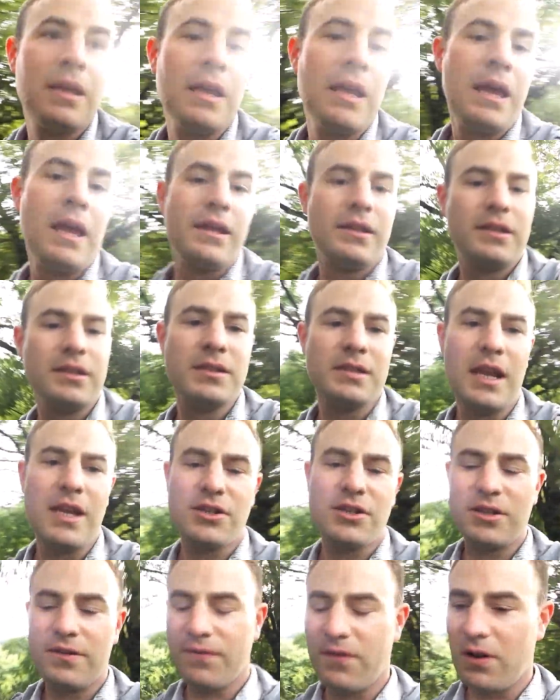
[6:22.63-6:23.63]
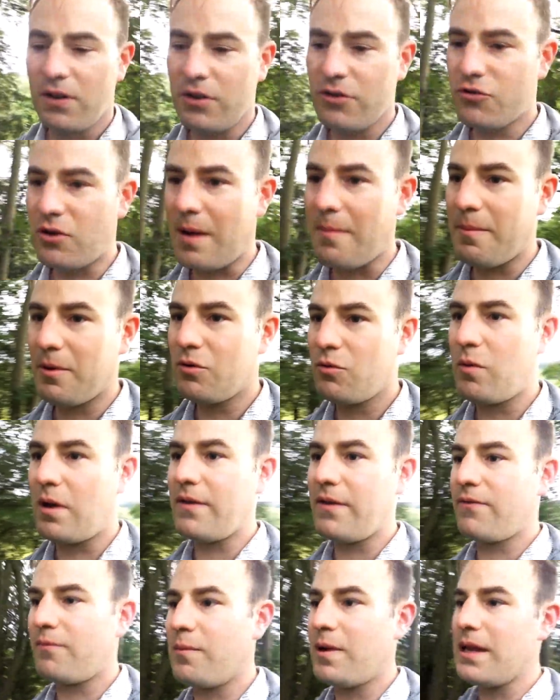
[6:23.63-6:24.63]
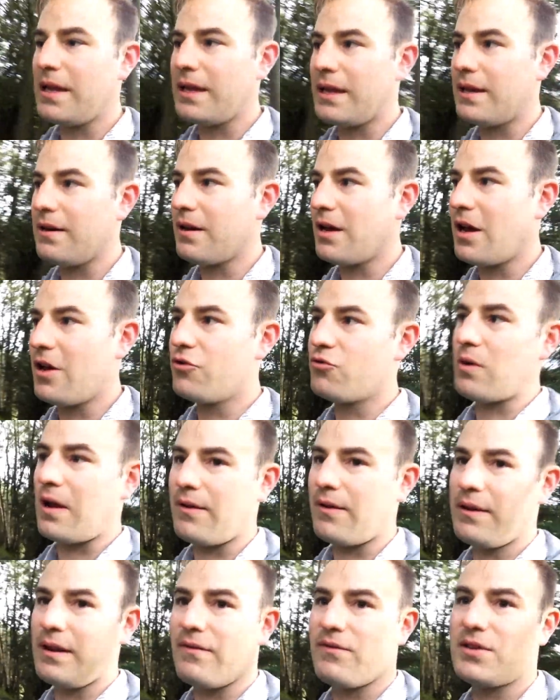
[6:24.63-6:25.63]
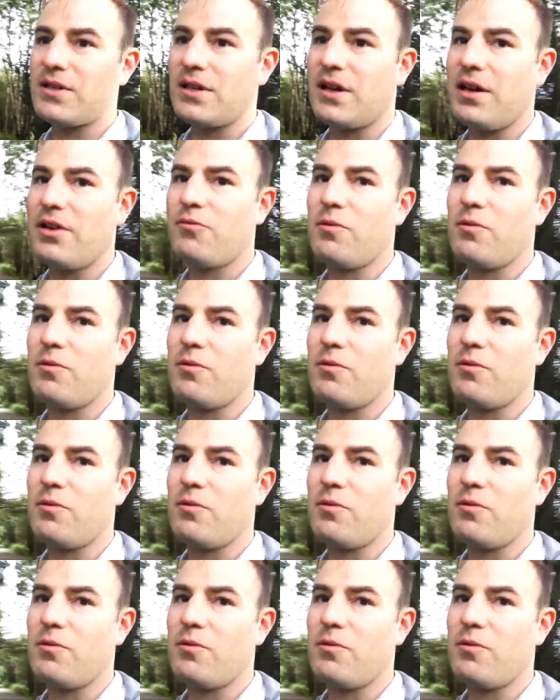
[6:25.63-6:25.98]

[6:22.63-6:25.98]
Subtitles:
It doesn't actually follow the track bed all the way from Leek, it goes round the other side of